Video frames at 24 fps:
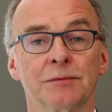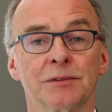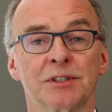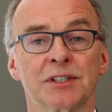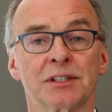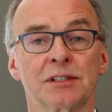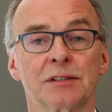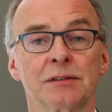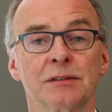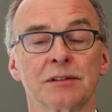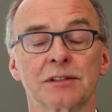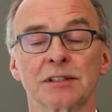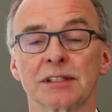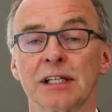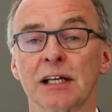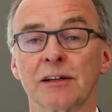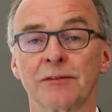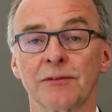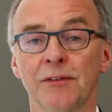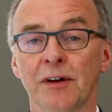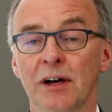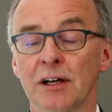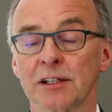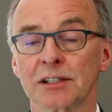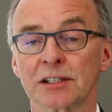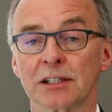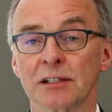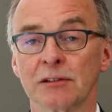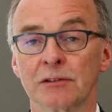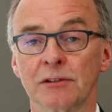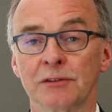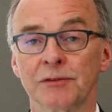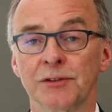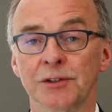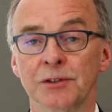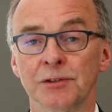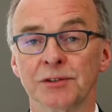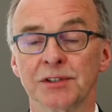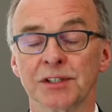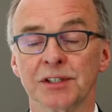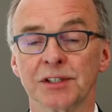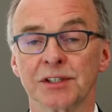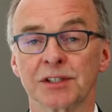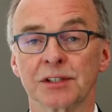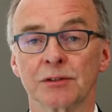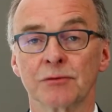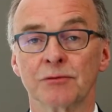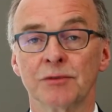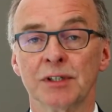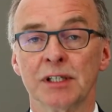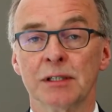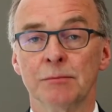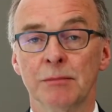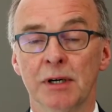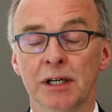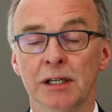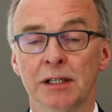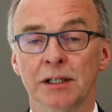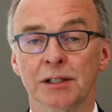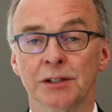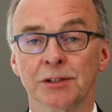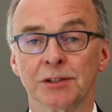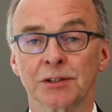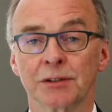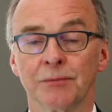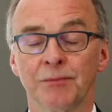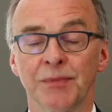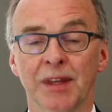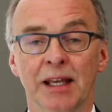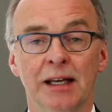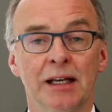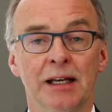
steadfastly refuses to re-emerge.